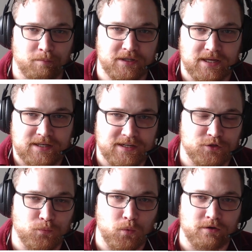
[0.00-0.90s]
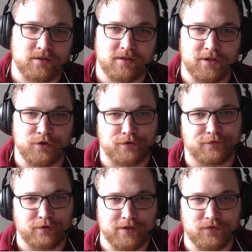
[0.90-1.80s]
But it gets worse than your
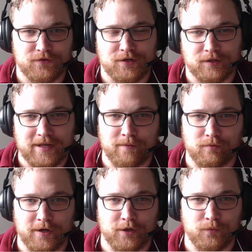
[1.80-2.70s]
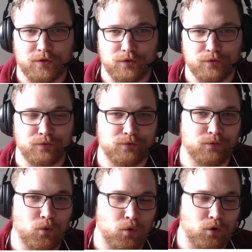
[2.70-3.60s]
friends collaborating with
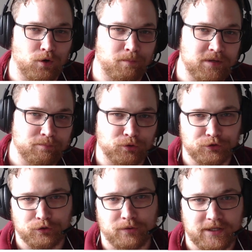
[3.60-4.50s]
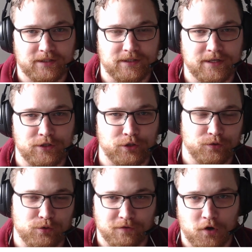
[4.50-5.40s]
you or people doing, you know,
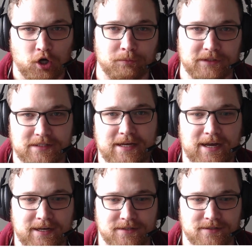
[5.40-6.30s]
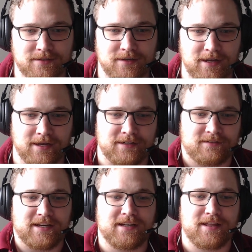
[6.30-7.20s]
sort of harmless tasks.
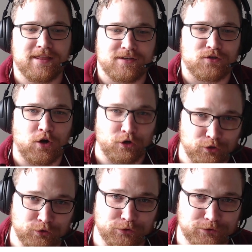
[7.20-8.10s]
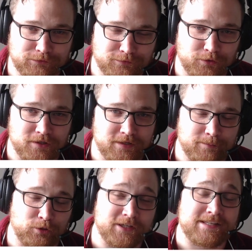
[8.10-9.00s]
Take this article, for
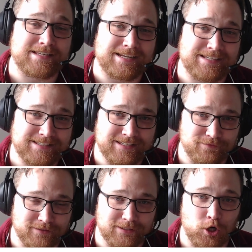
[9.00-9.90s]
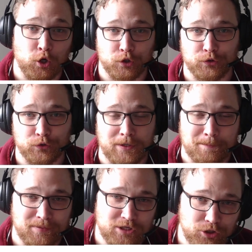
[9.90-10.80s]
example, a scientific article, a
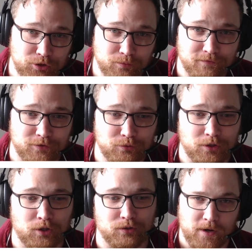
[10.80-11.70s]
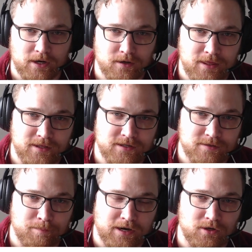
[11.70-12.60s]
peer-reviewed article, where this
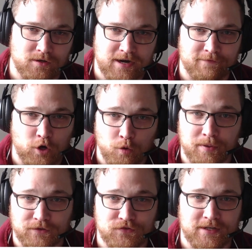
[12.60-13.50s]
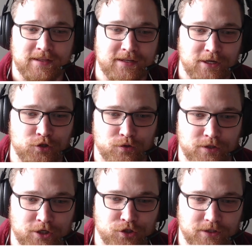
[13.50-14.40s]
paragraph opens in the
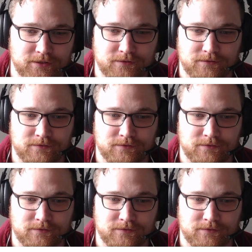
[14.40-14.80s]
introduction,